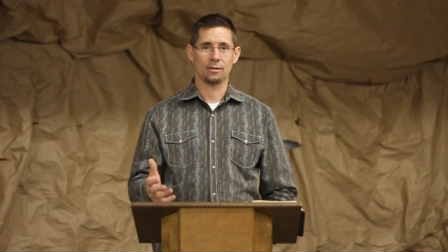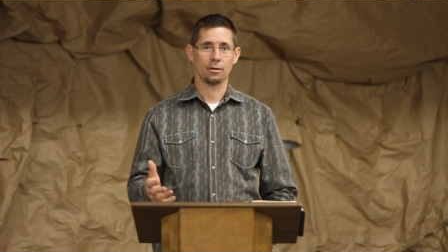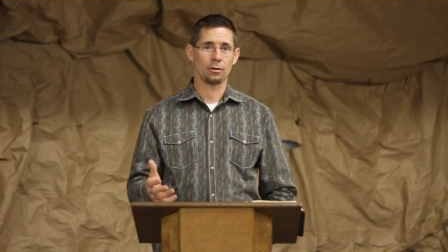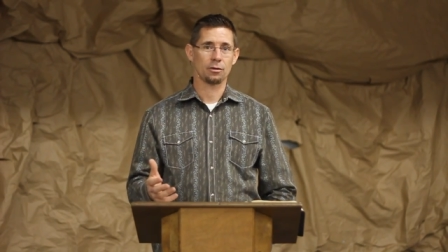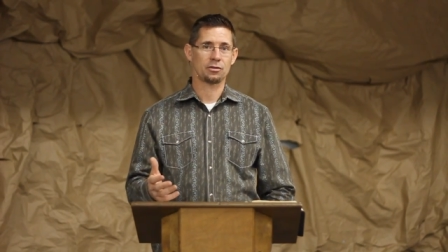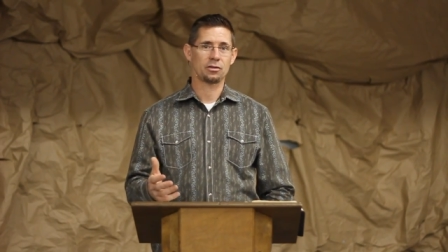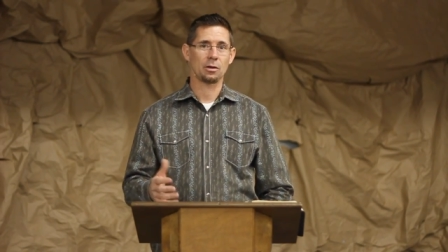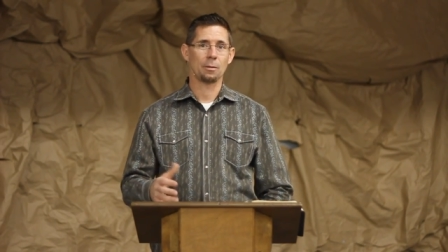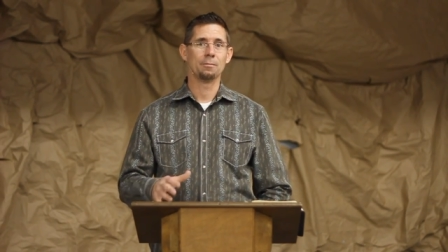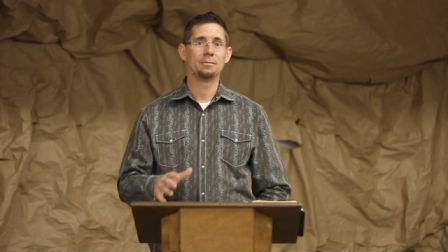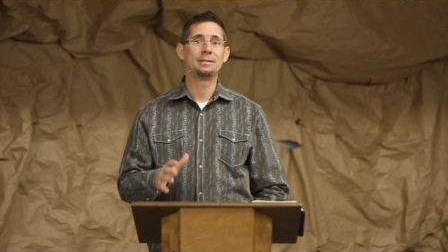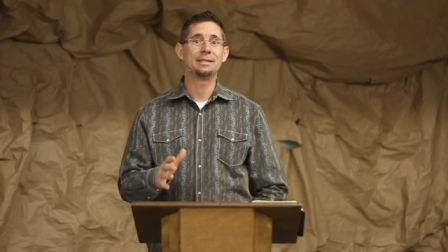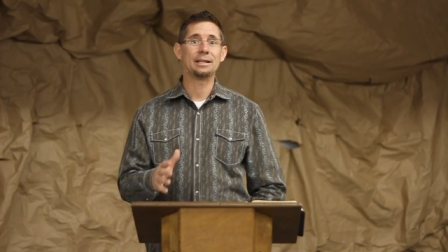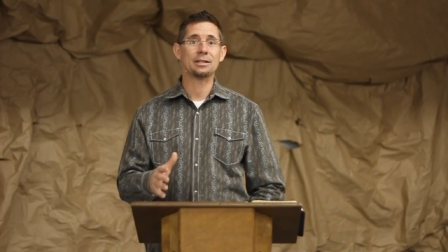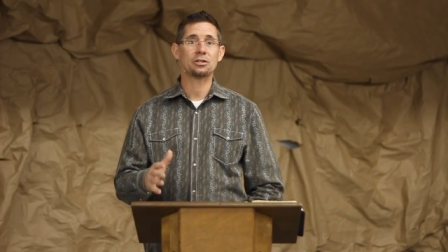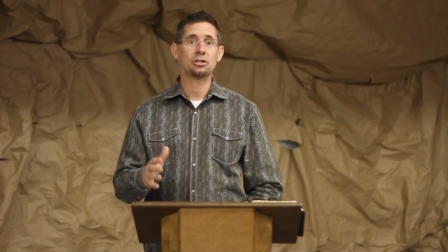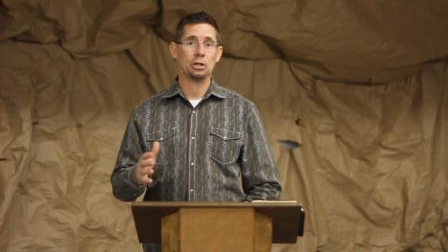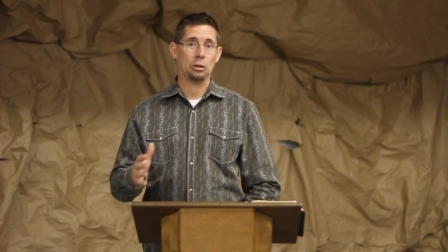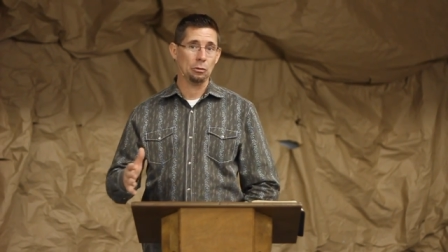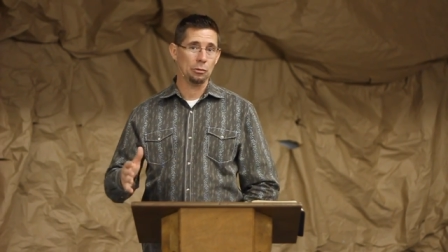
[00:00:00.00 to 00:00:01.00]
there's some
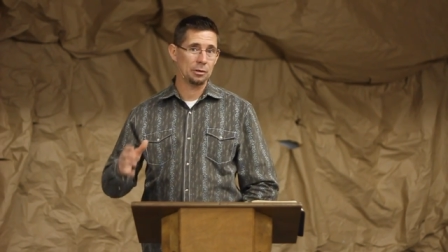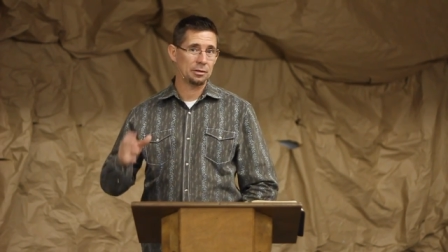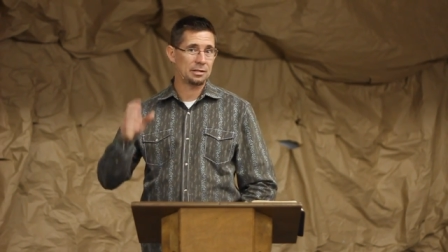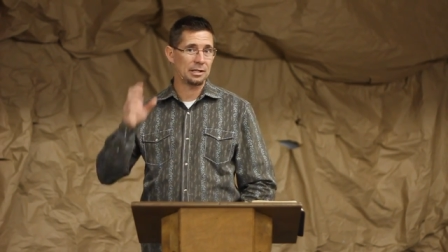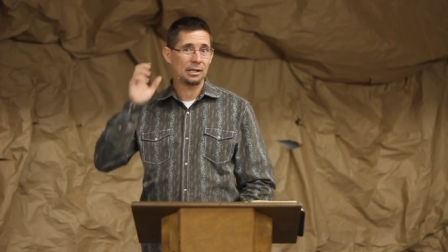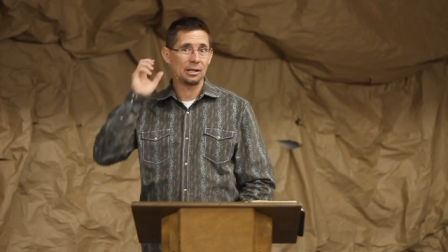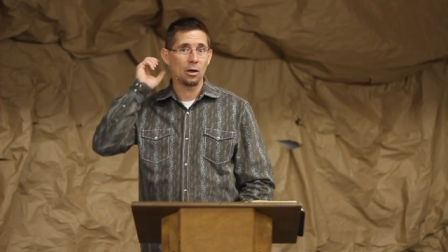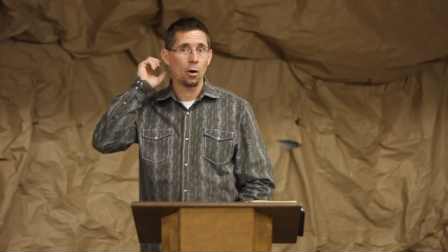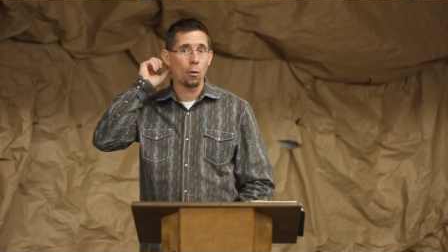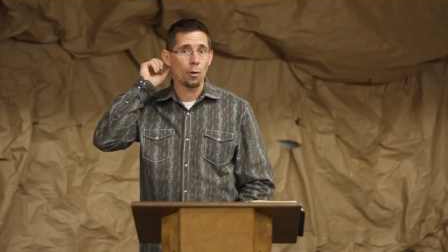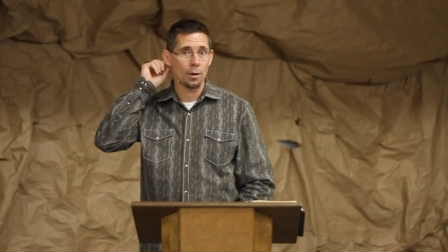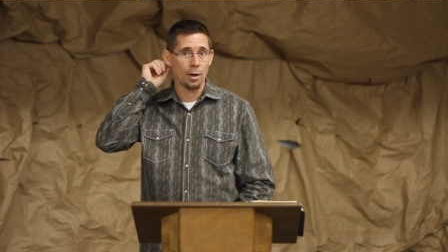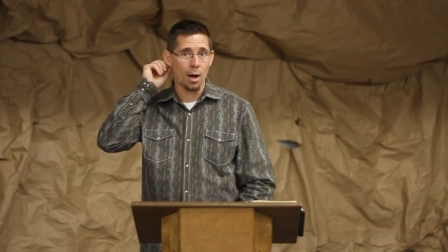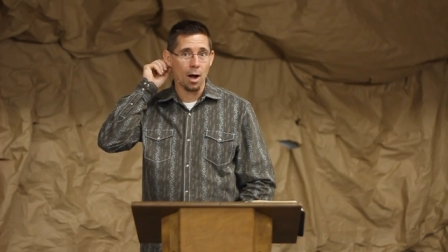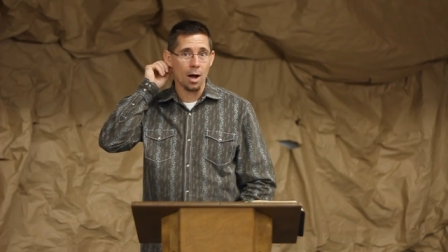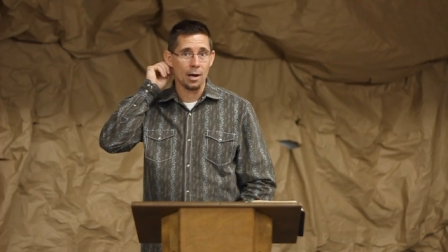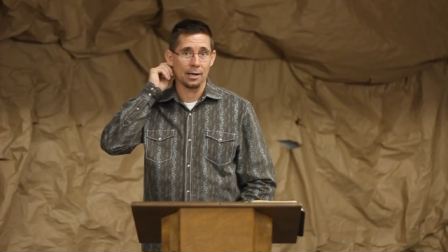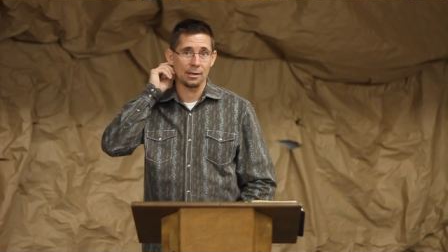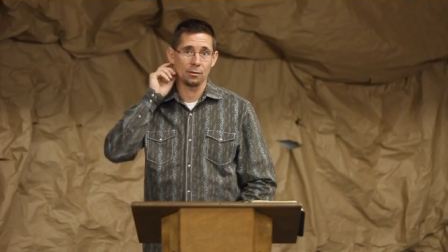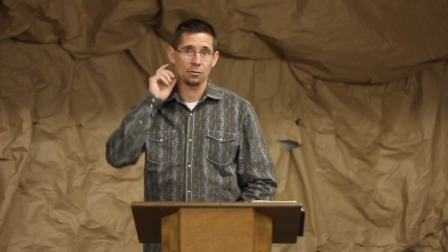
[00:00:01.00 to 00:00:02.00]
disunity going
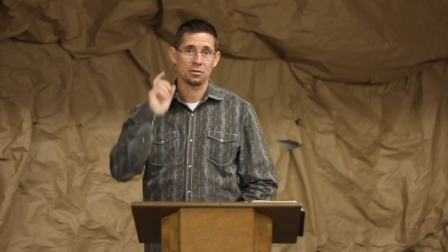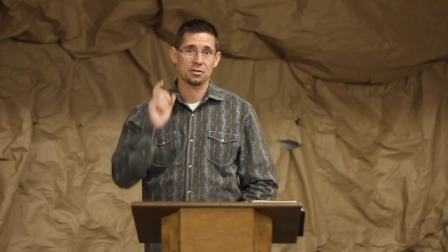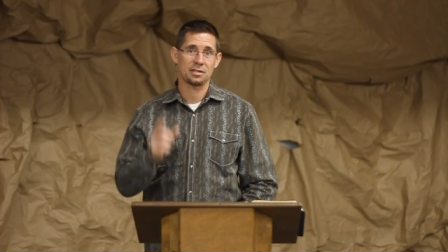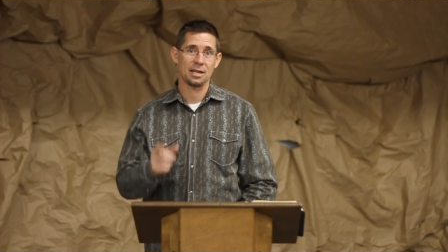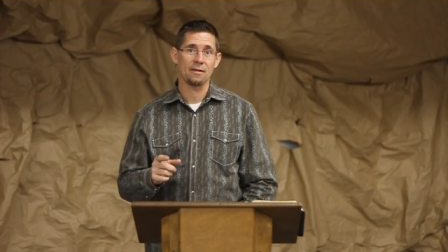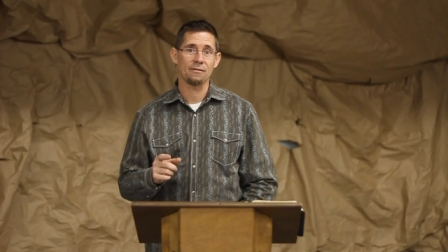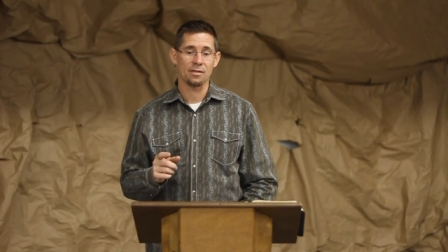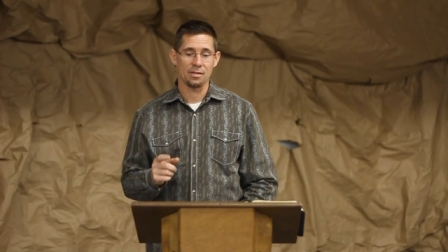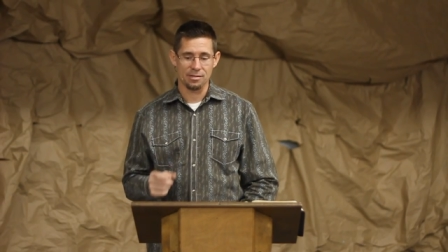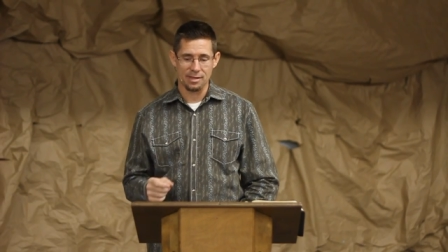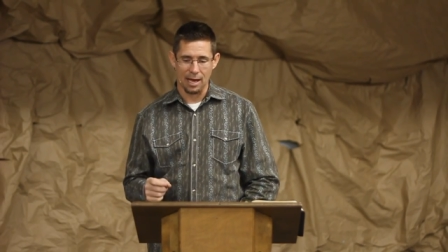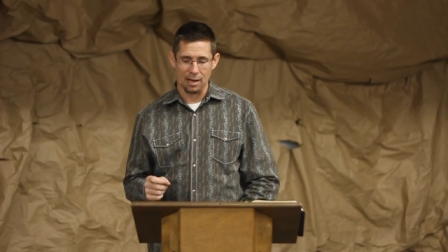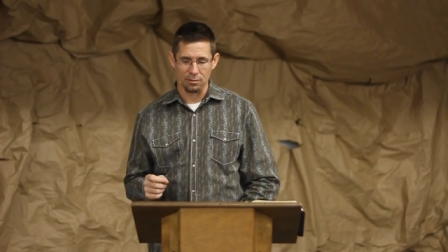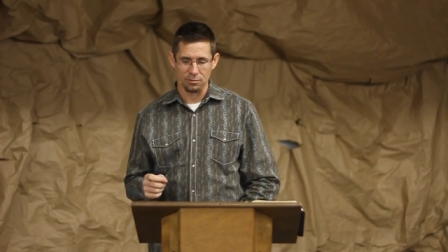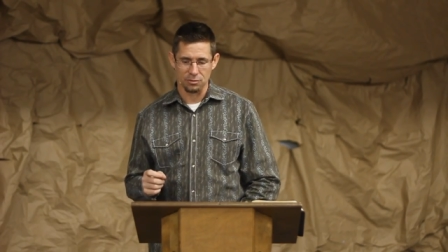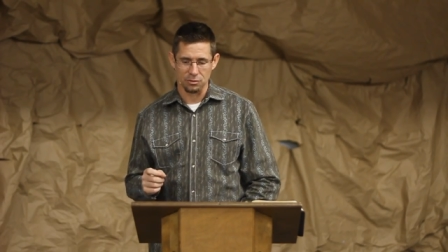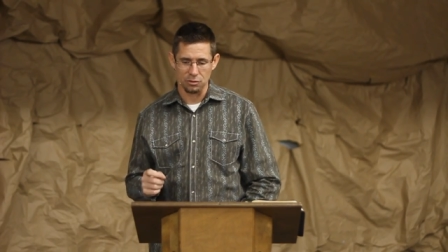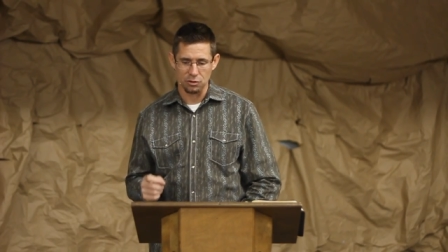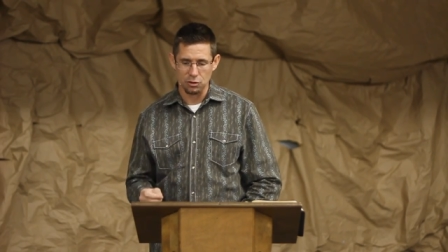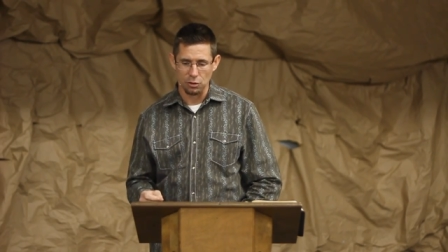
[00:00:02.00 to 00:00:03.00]
on in those
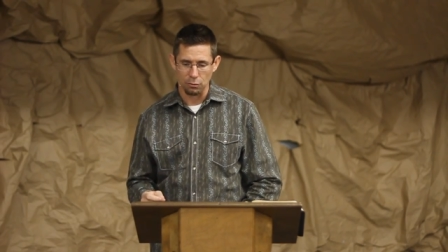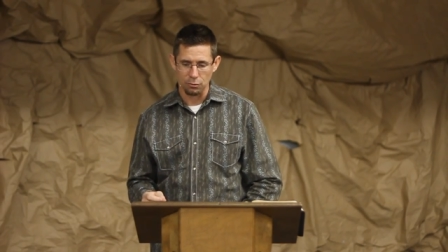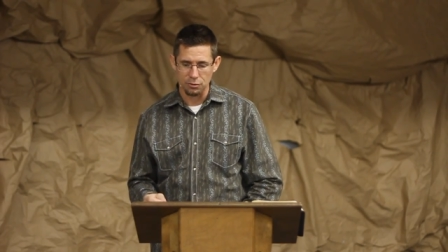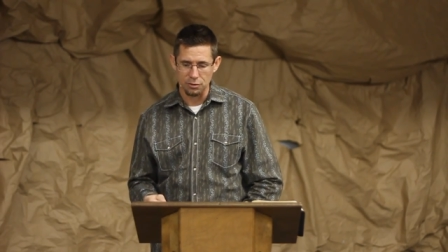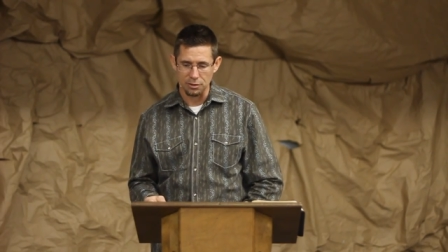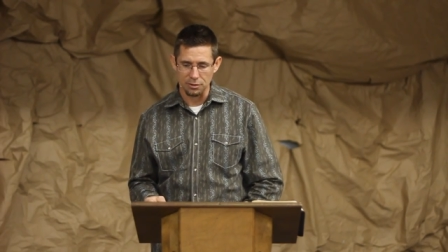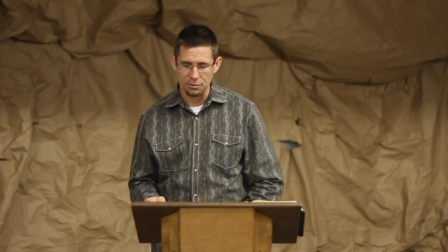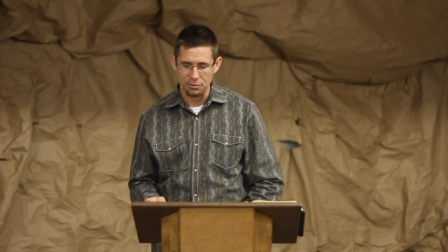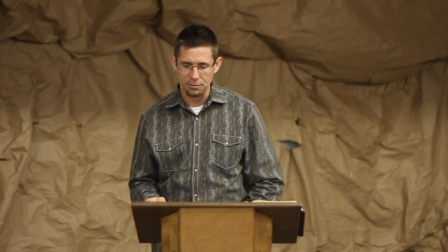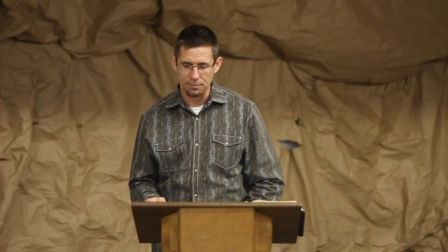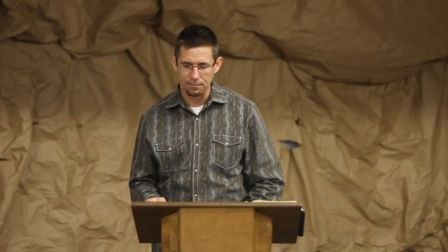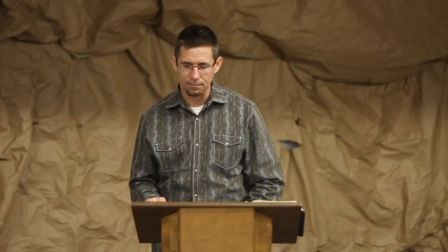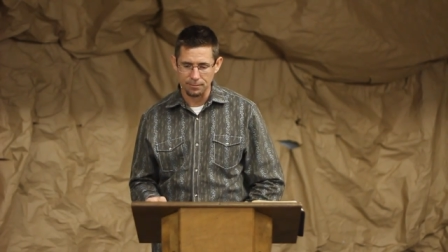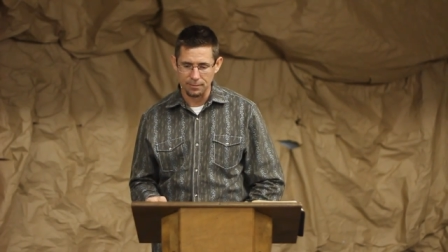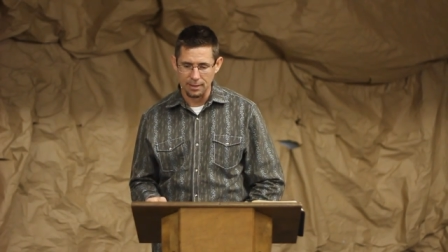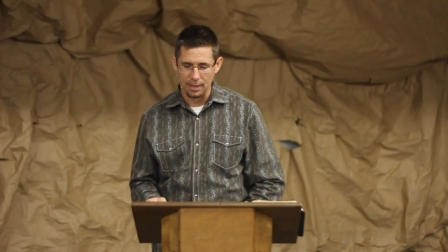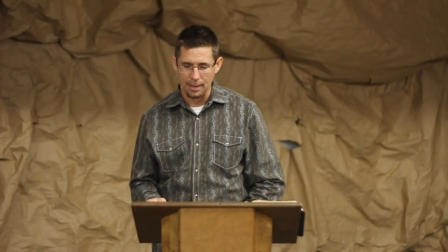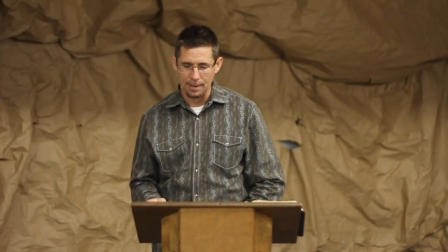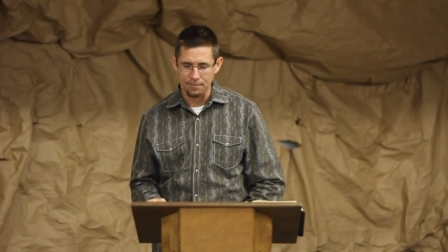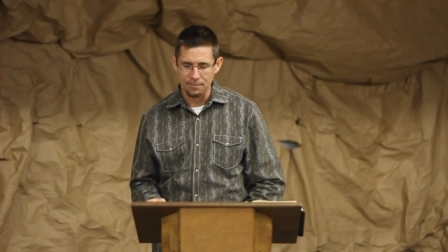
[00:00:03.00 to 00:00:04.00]
7,000 churches,
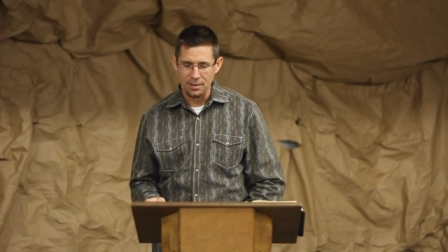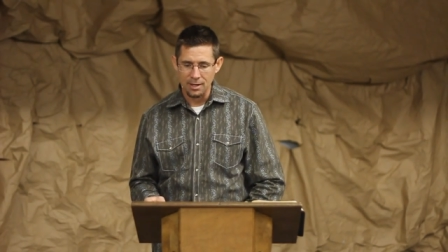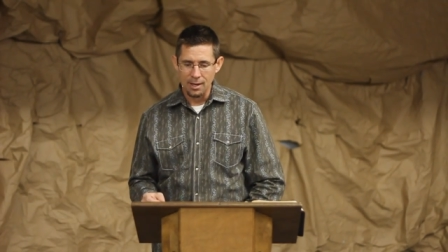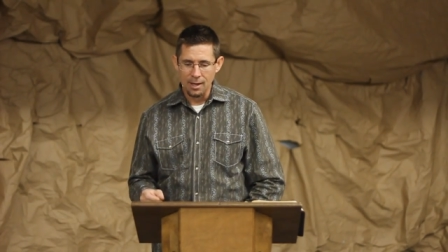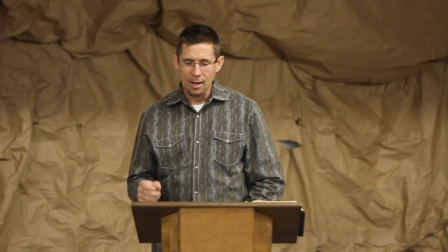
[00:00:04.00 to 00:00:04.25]
okay?